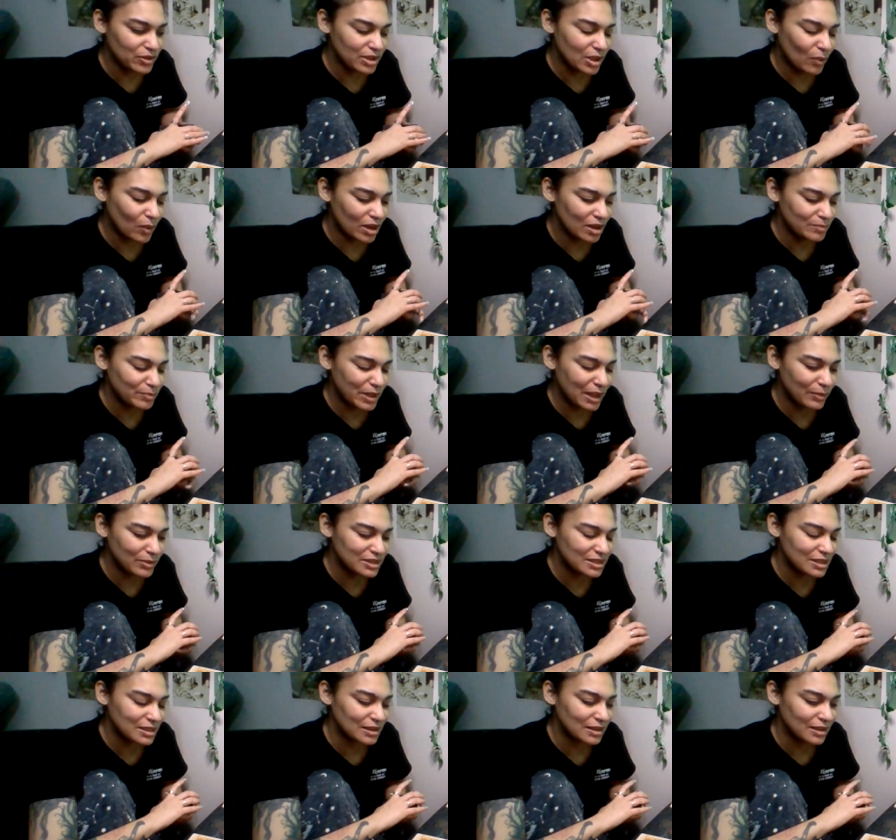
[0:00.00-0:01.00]
They want to be able
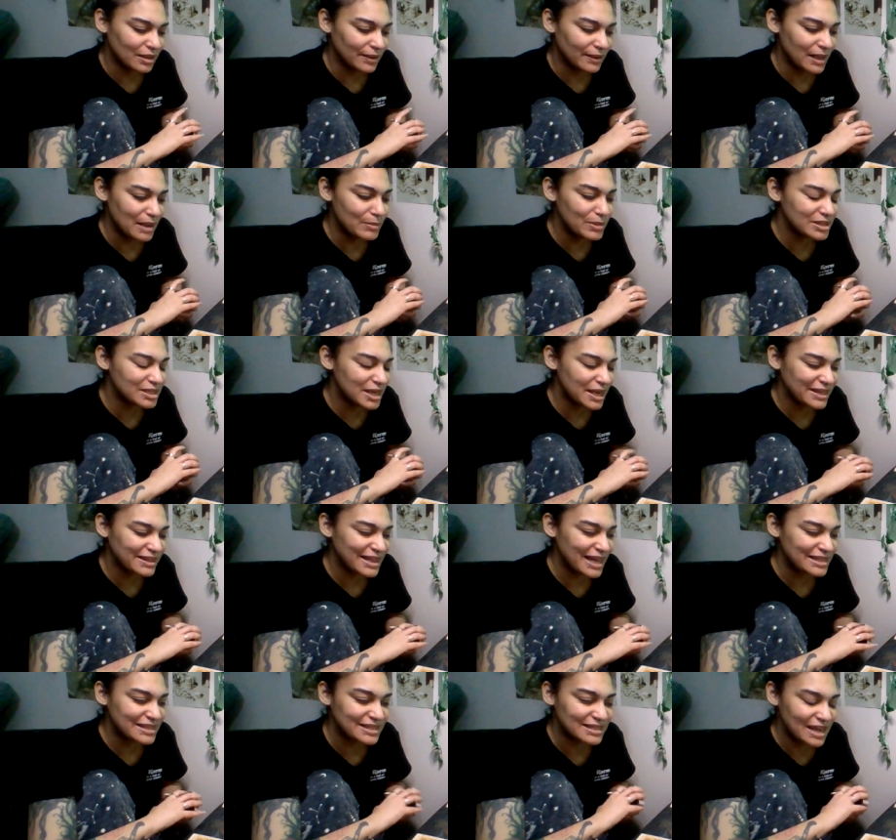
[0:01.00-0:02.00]
to imitate
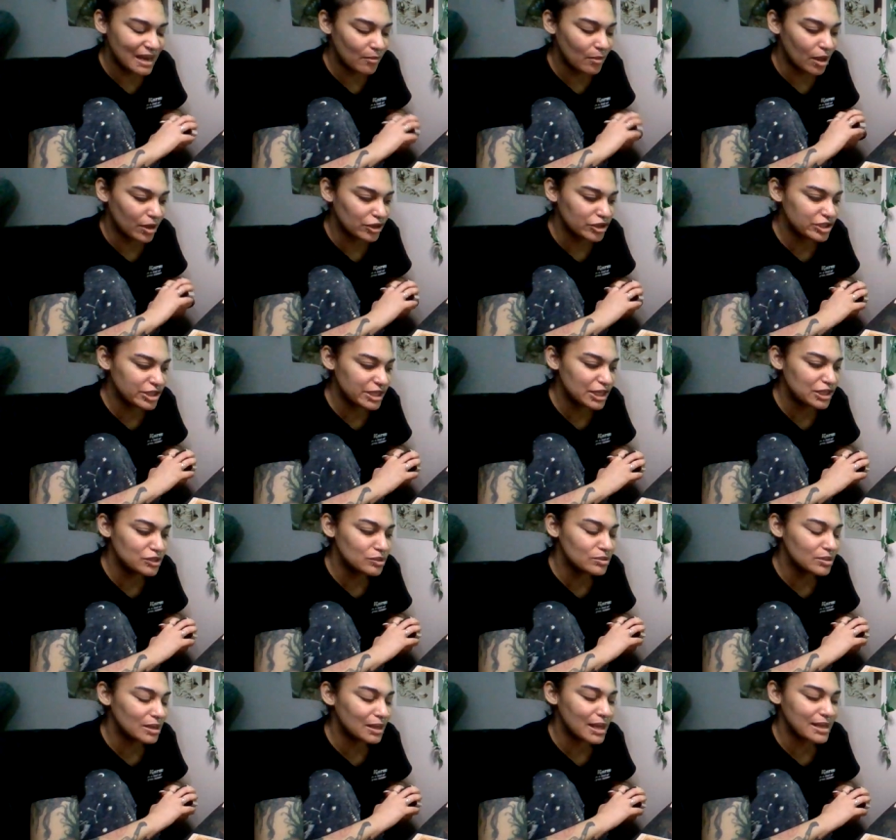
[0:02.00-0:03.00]
that same energy and
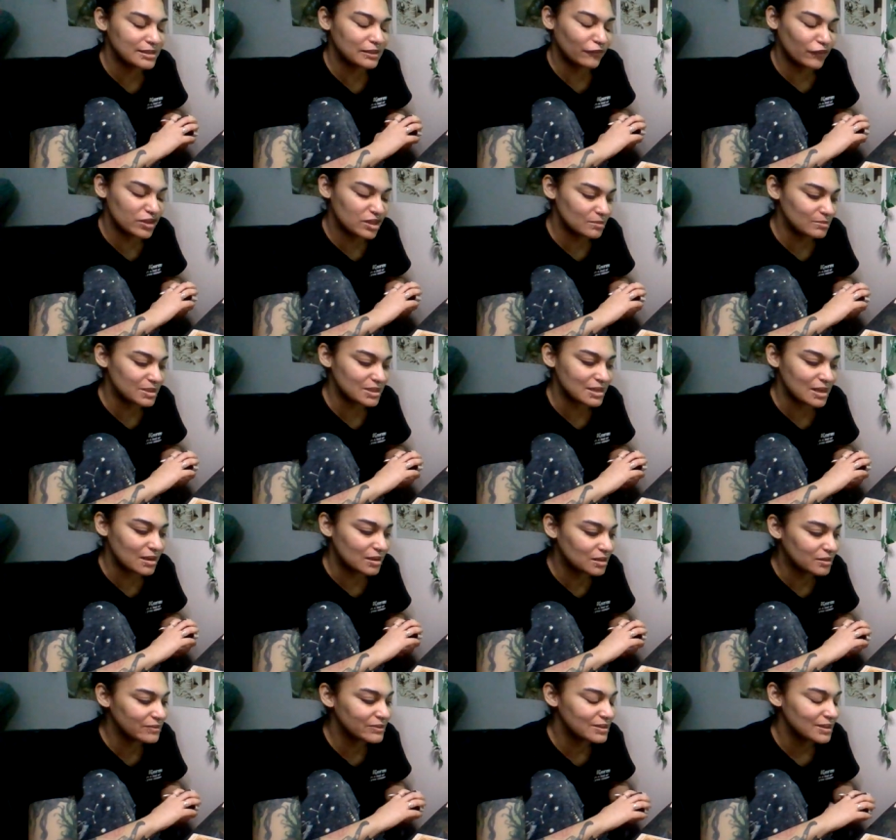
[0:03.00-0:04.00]
utilize it for
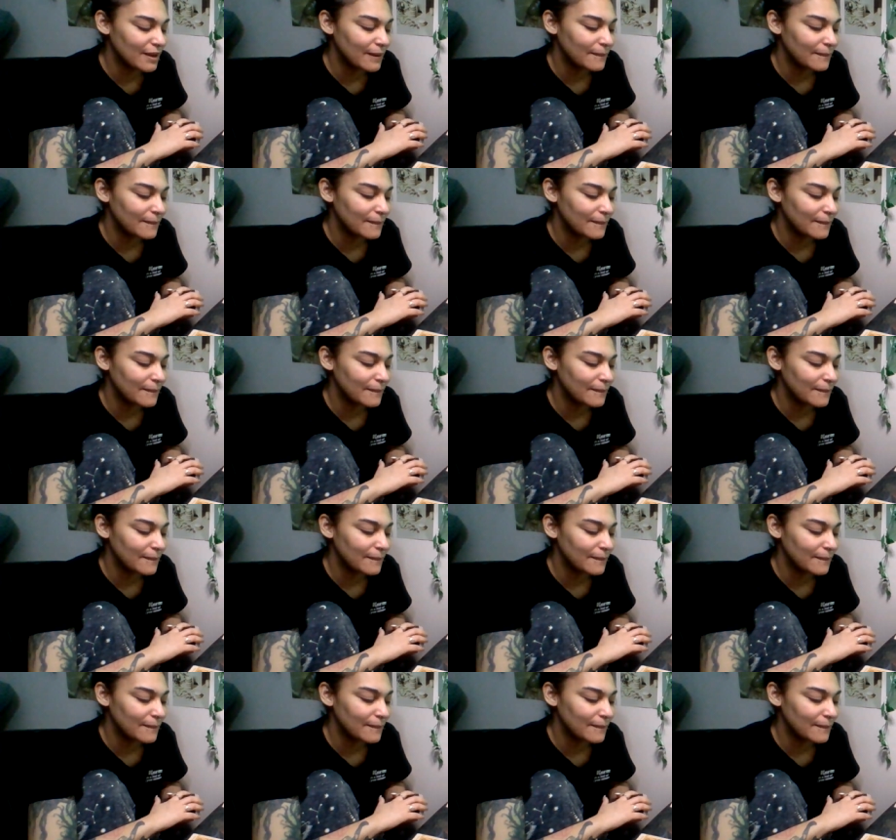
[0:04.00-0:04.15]
themselves.